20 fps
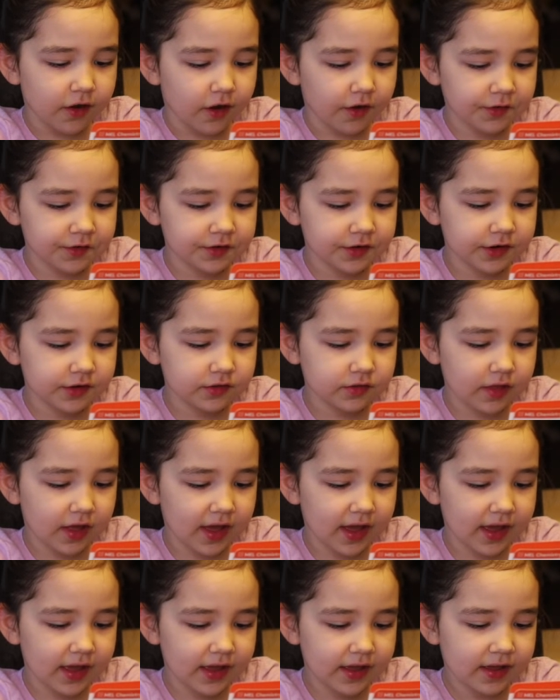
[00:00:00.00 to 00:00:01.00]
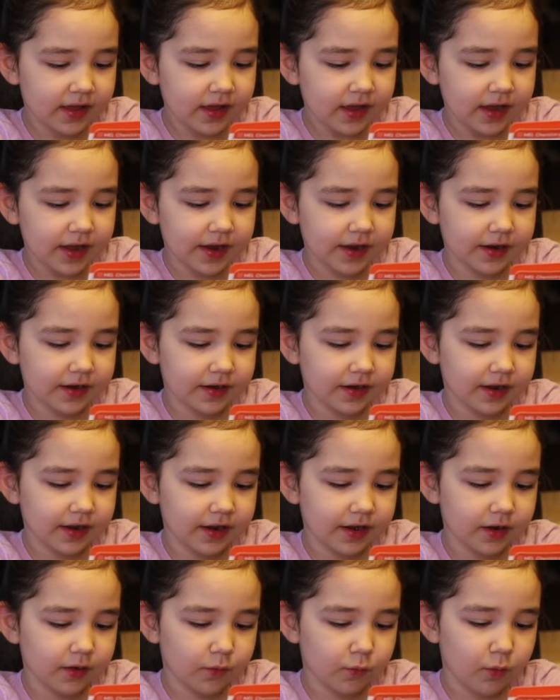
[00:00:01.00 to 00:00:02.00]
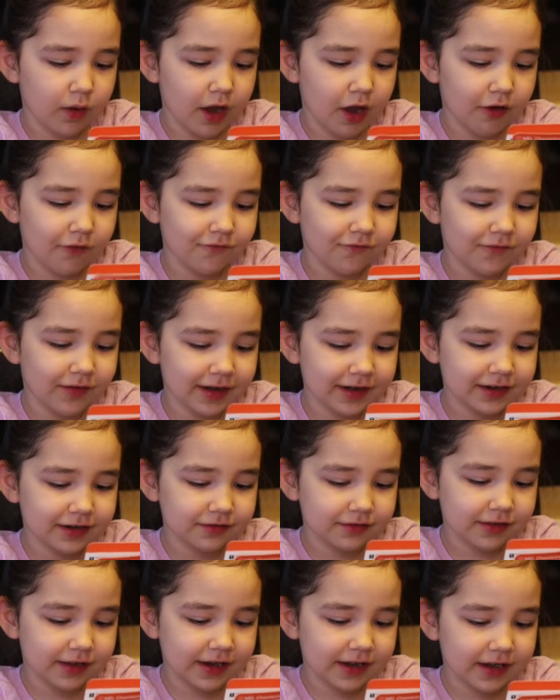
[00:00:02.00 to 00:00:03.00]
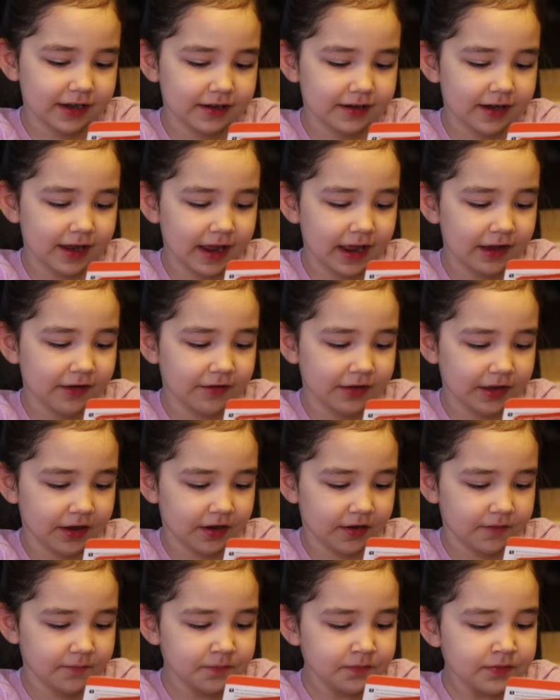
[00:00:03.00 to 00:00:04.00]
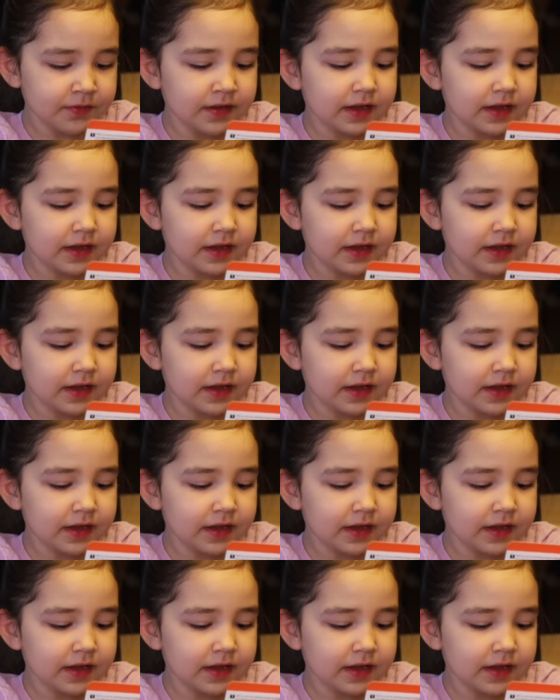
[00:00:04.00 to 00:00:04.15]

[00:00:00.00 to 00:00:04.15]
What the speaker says: on the delay, and in a well-ventilated area.